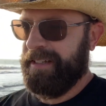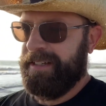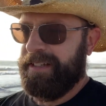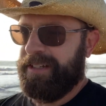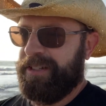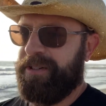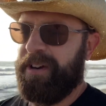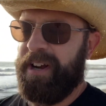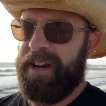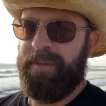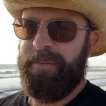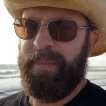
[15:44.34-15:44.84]

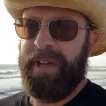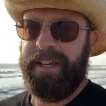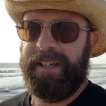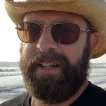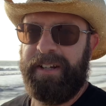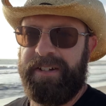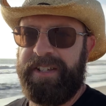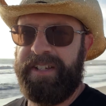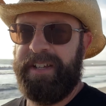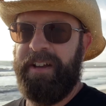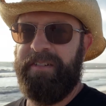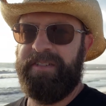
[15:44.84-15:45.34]
trying to make
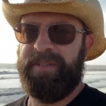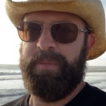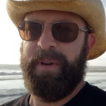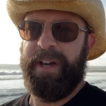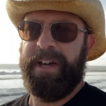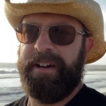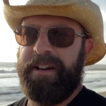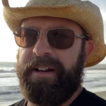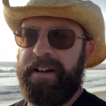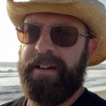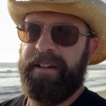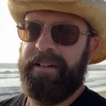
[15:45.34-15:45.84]
ourselves
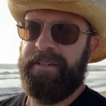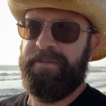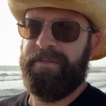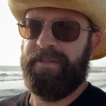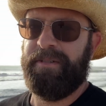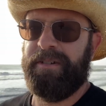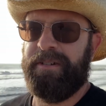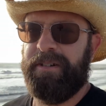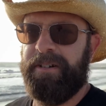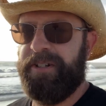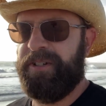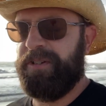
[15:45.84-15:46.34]
better.
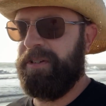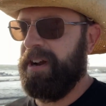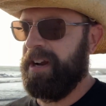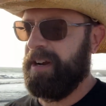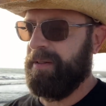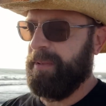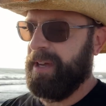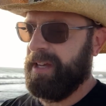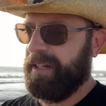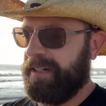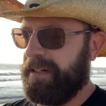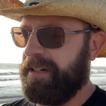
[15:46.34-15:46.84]
We're trying to
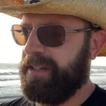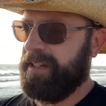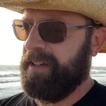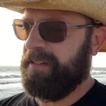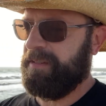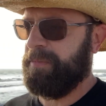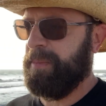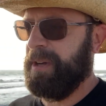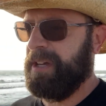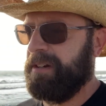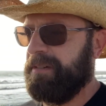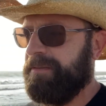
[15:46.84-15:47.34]
make ourselves
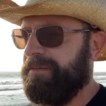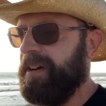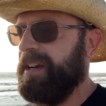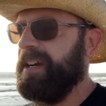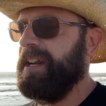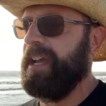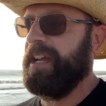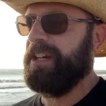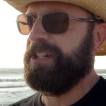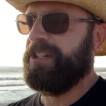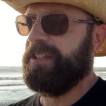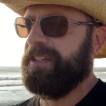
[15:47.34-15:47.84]
better
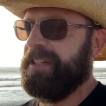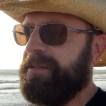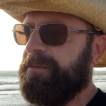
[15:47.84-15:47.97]
financially.